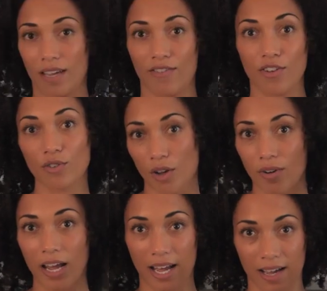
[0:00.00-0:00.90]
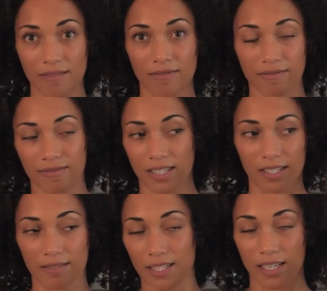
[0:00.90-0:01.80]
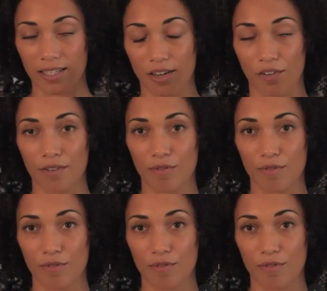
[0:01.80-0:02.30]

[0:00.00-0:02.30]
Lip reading: if you don't have a sexy coffee